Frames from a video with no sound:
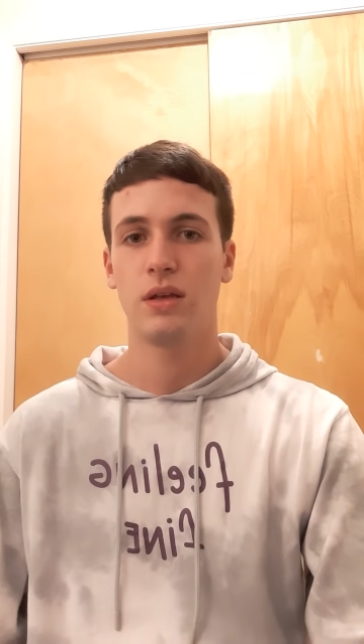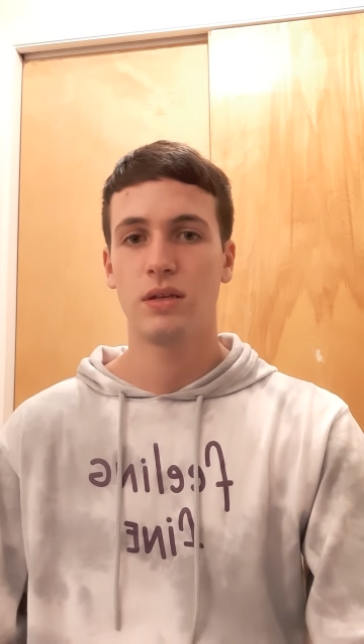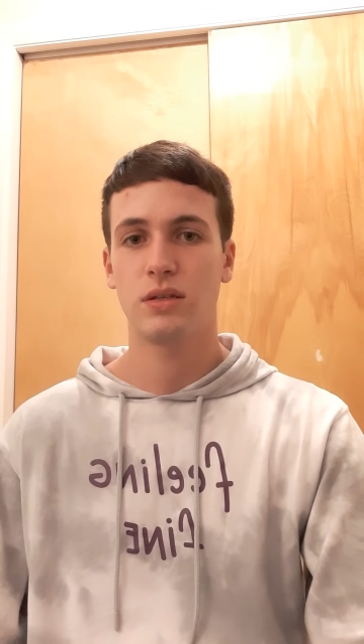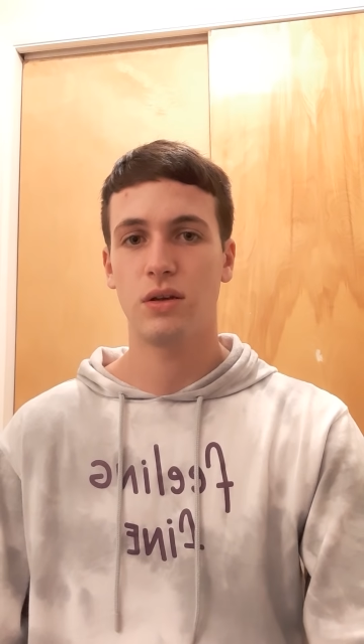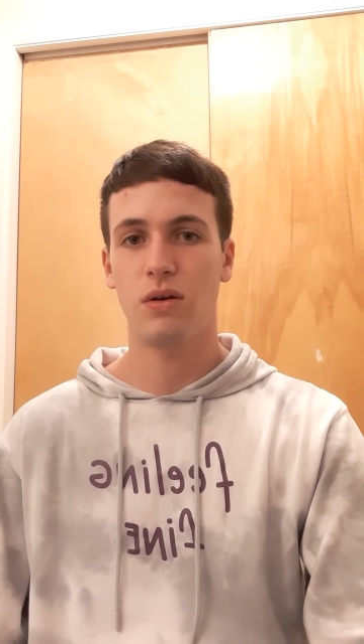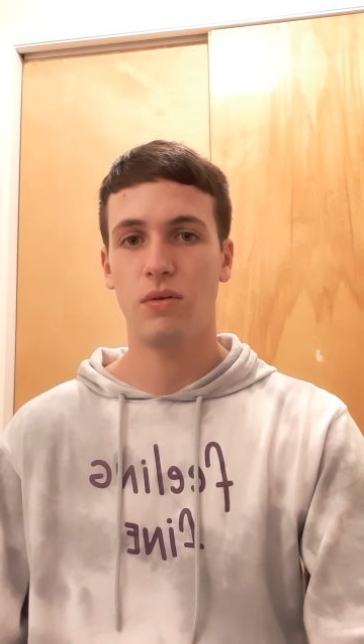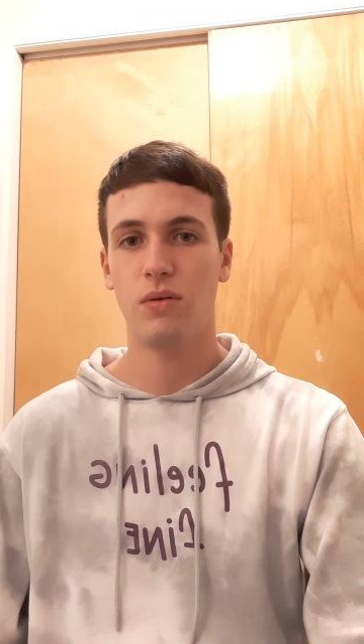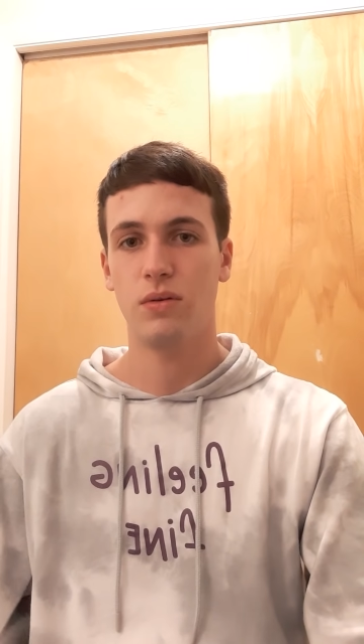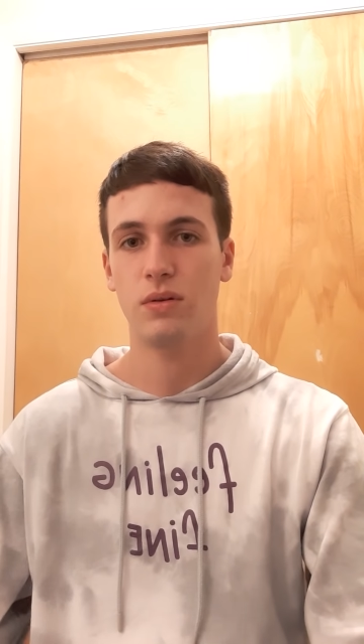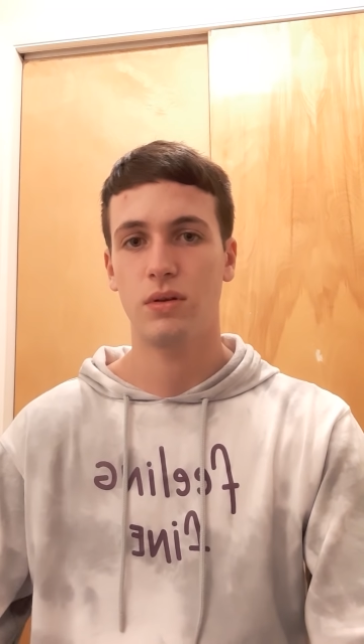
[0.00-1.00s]

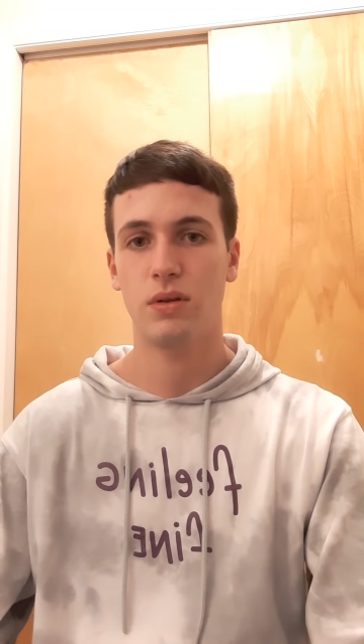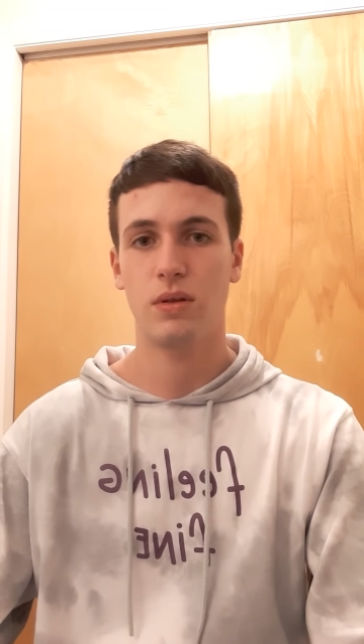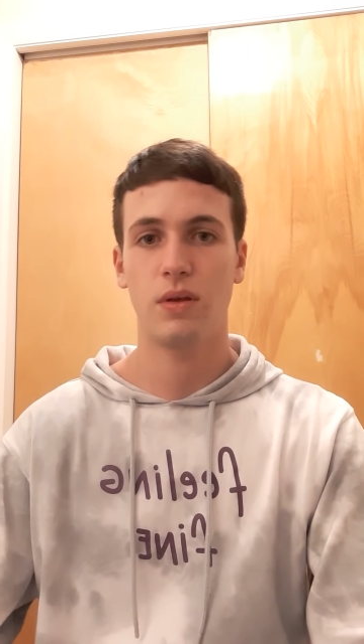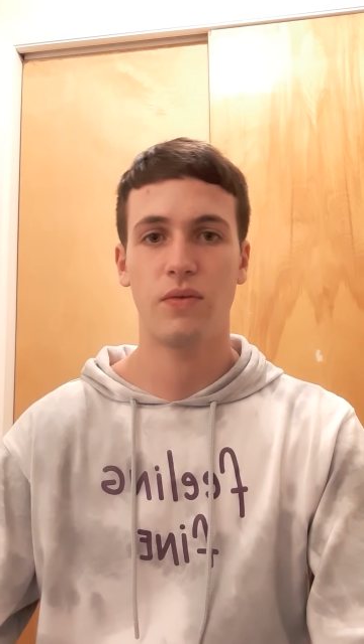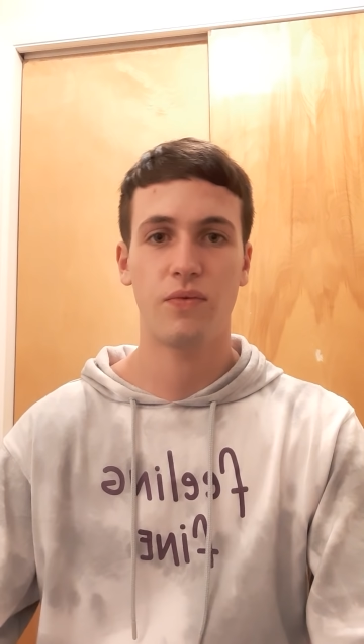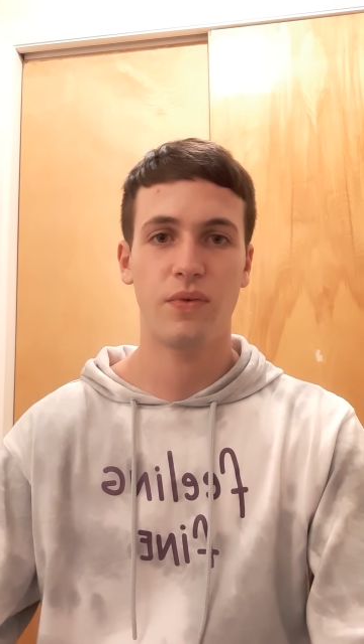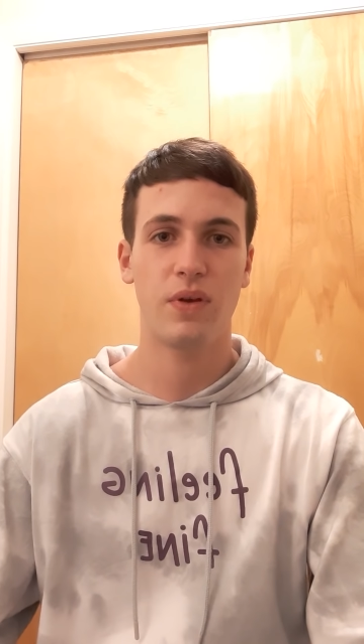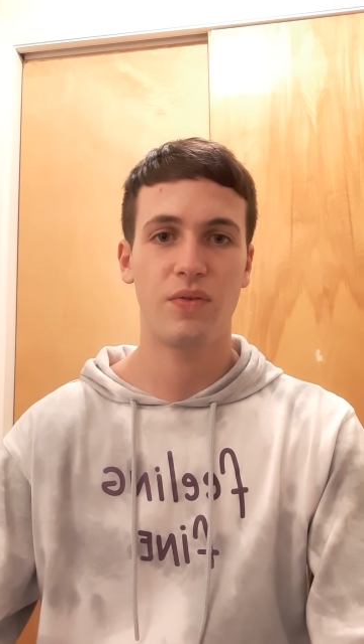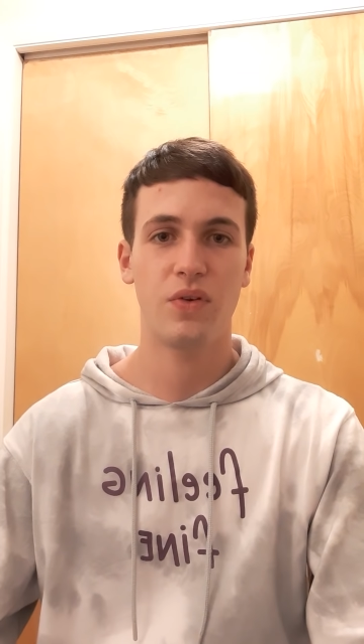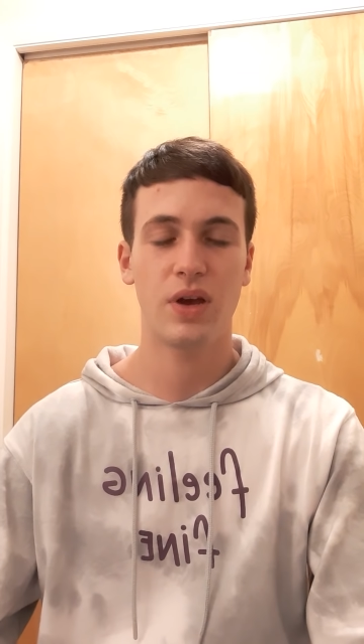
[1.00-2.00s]
So
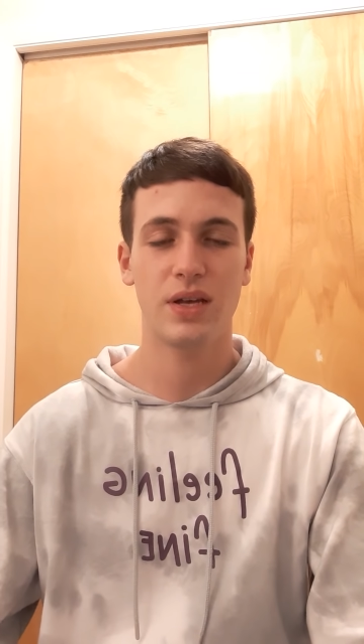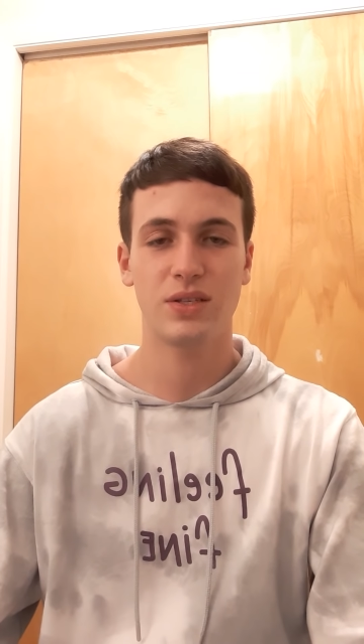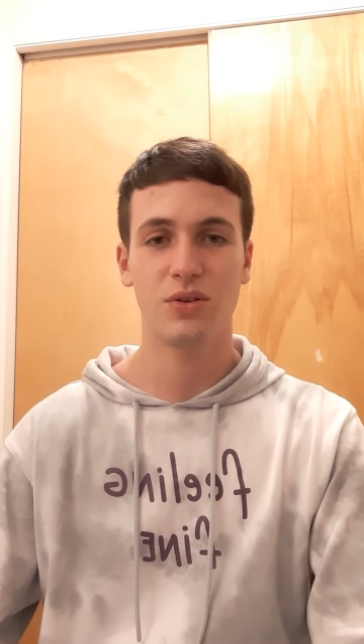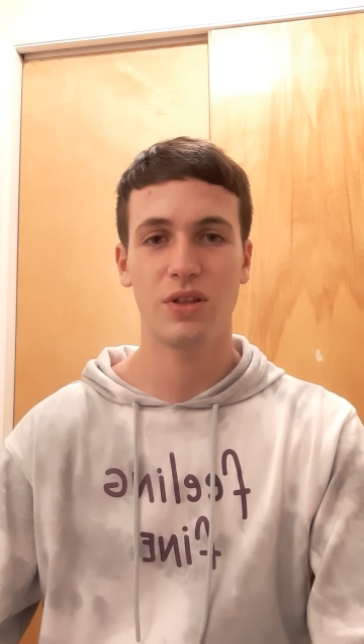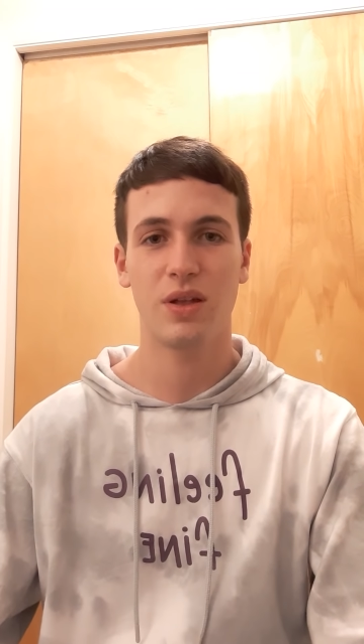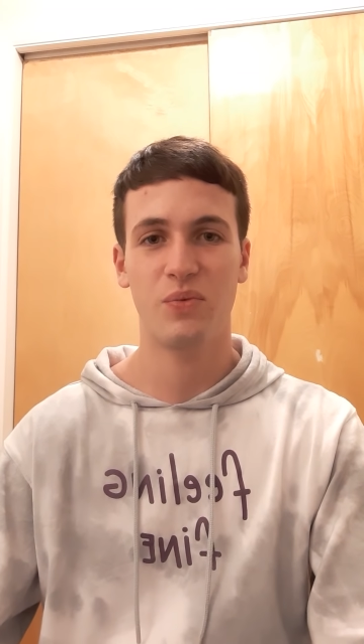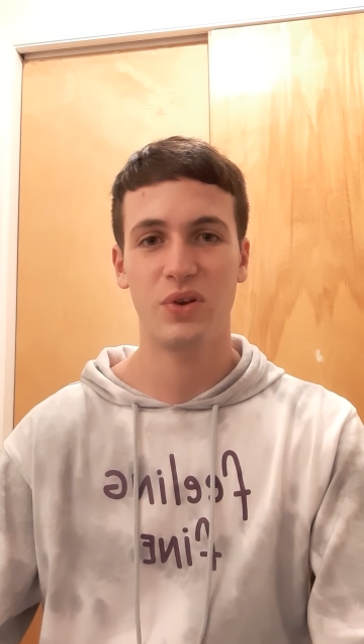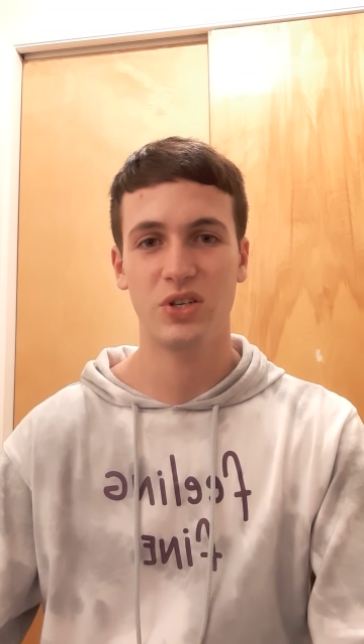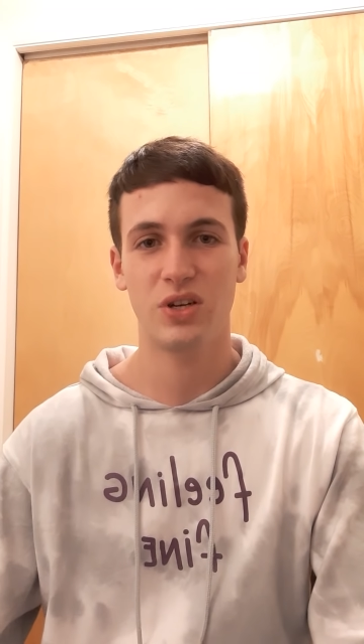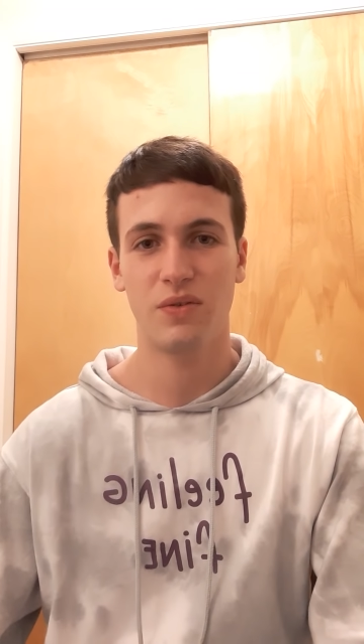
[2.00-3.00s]
if you guys know the
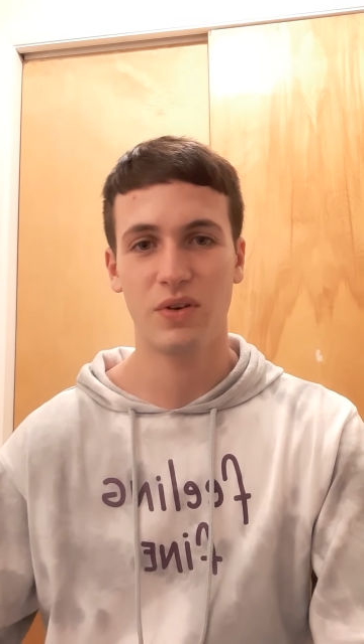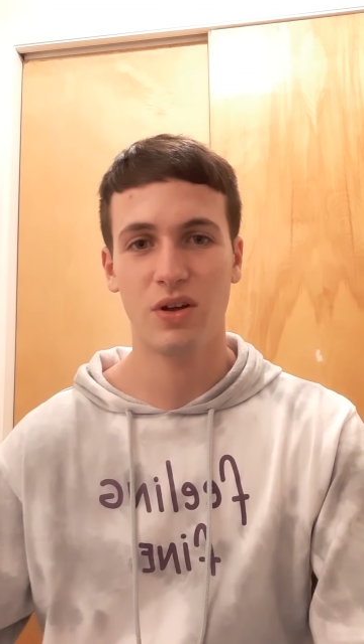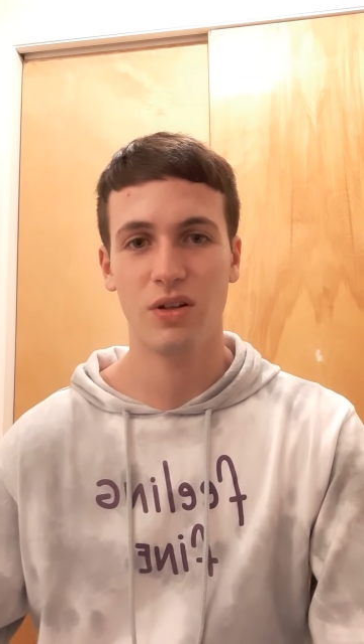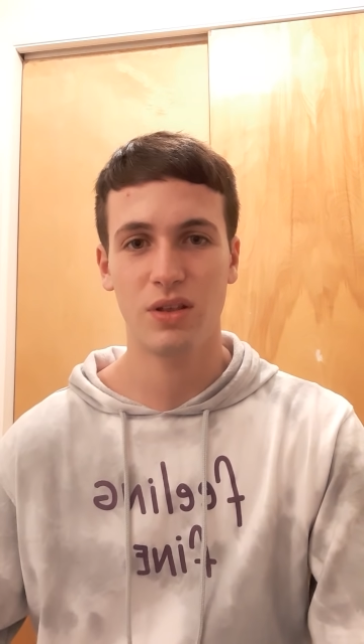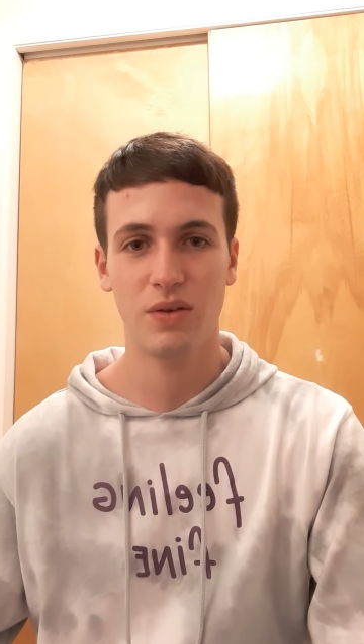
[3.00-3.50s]
definition of a cult,